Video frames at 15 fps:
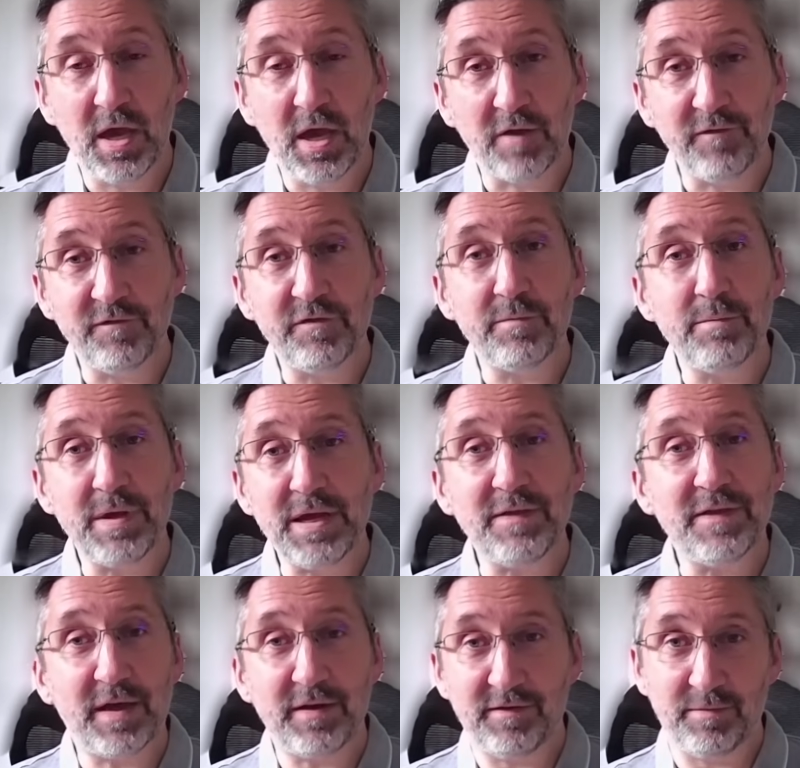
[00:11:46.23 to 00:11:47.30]
And for me,
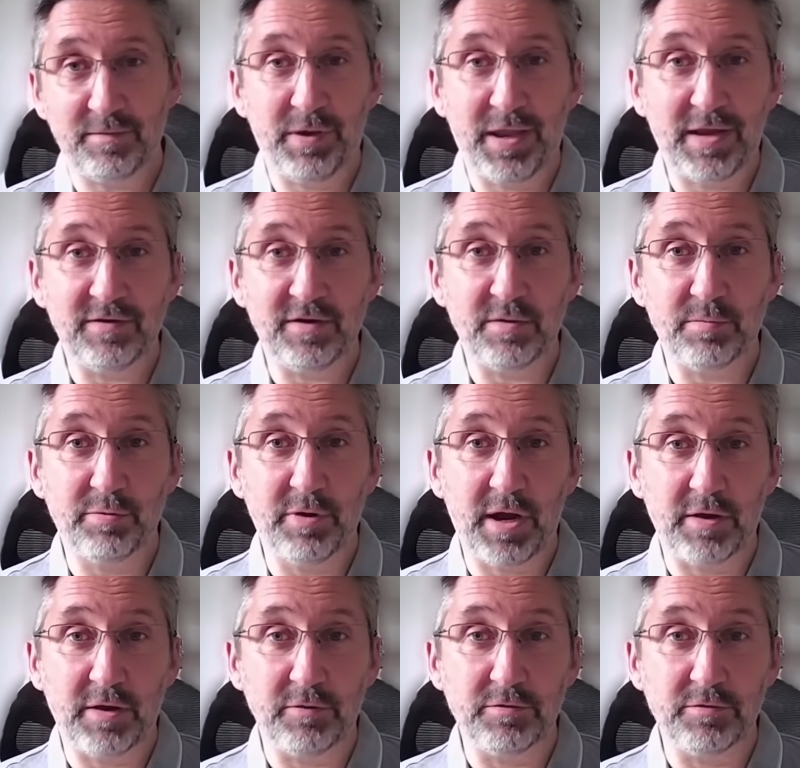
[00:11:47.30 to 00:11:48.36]
that is a blended
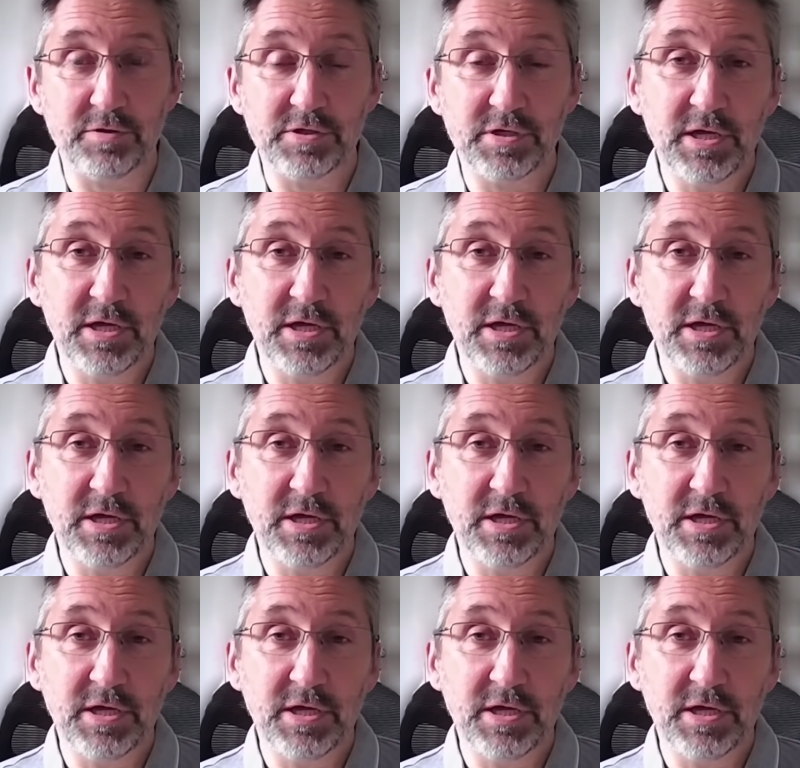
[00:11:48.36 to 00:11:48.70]
approach.